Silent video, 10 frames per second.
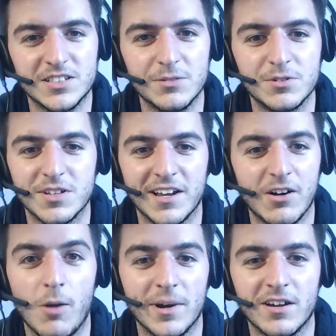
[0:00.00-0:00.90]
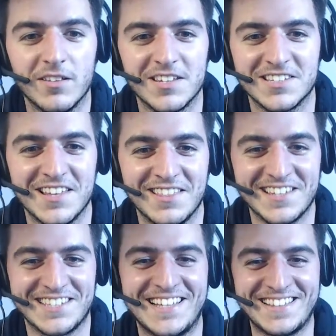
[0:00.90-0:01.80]
She was like, "Oh my god, this is it!
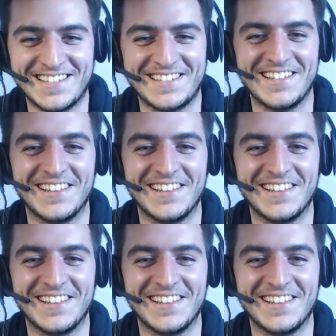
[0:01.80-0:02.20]
This is it! This is it!"